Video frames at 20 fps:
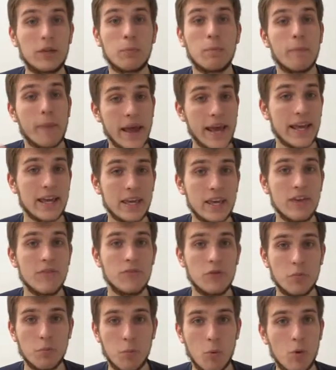it may
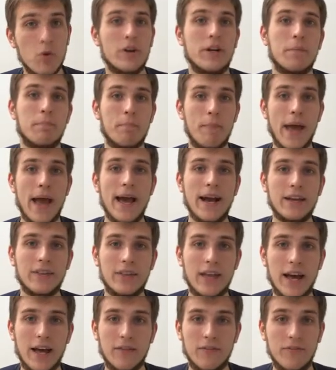give you more
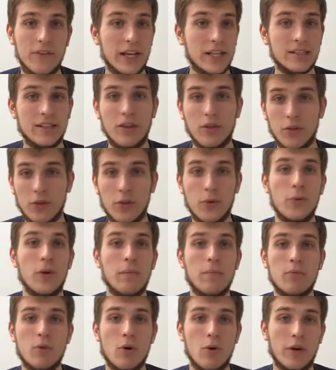impact than fixing
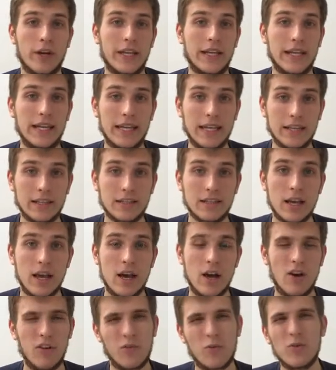3 broken links.
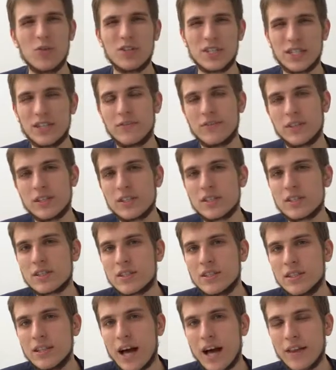Of course, if
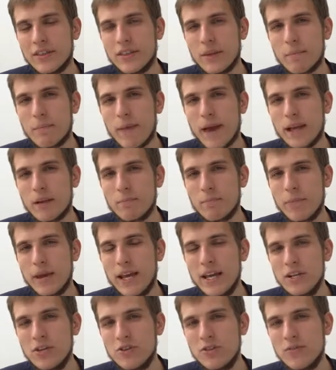it's not the main
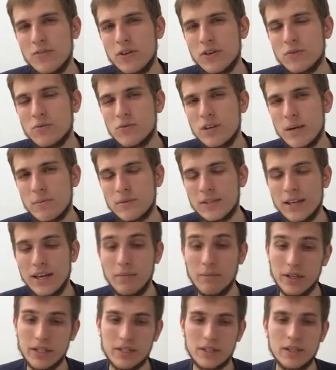page of your
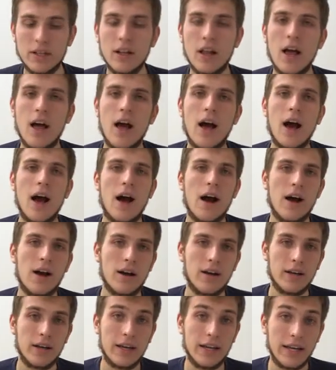website, but still,
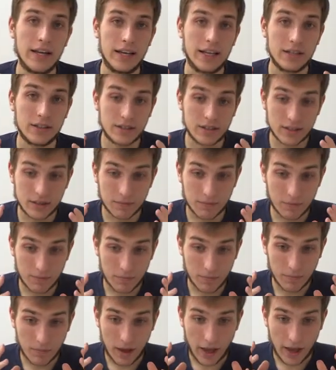it's
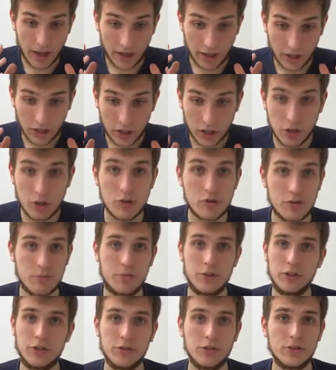a huge
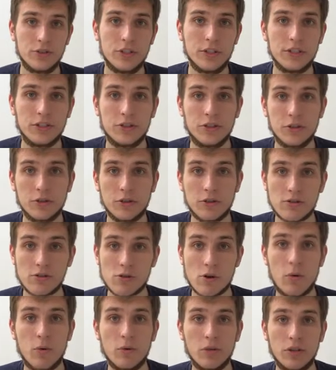opportunity to
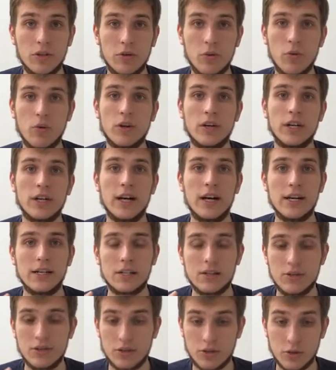grow your
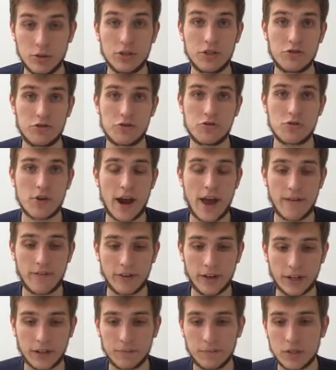search
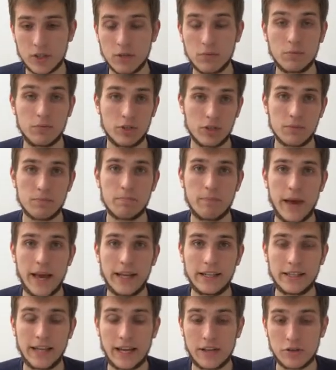traffic. So just
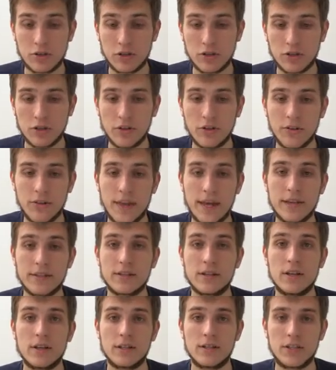pay attention to
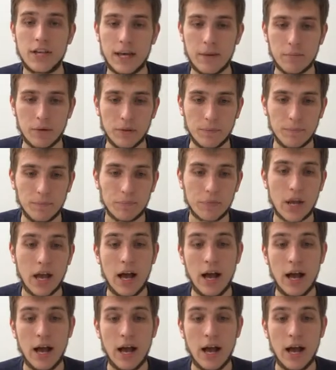this table.